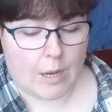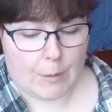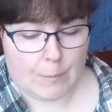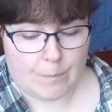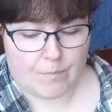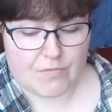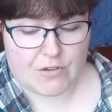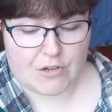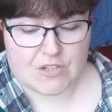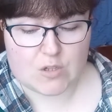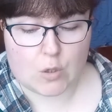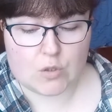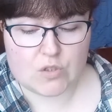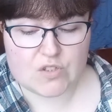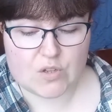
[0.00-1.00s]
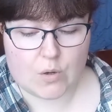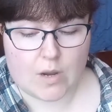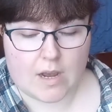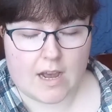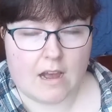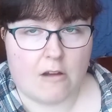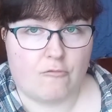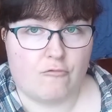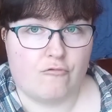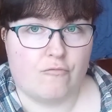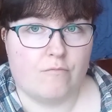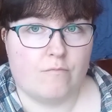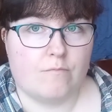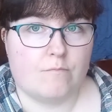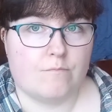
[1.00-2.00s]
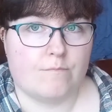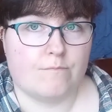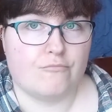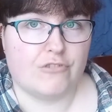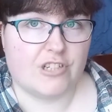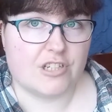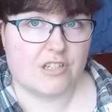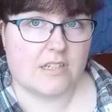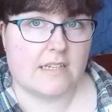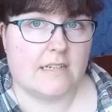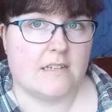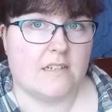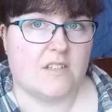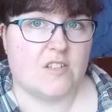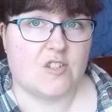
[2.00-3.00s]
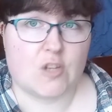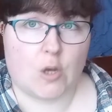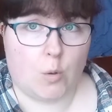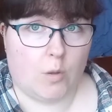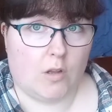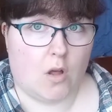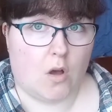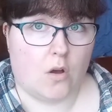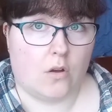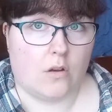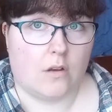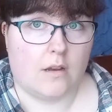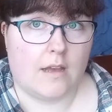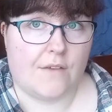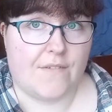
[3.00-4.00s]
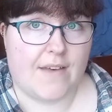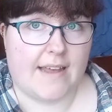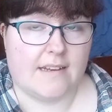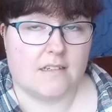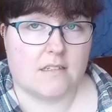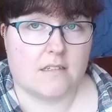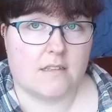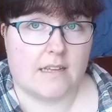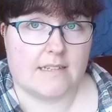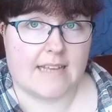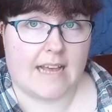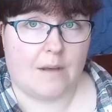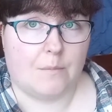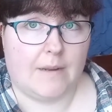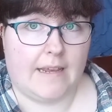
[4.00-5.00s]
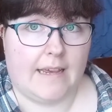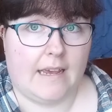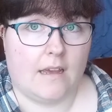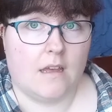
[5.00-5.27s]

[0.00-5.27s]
There's also a Bridgerton sew-along event that is happening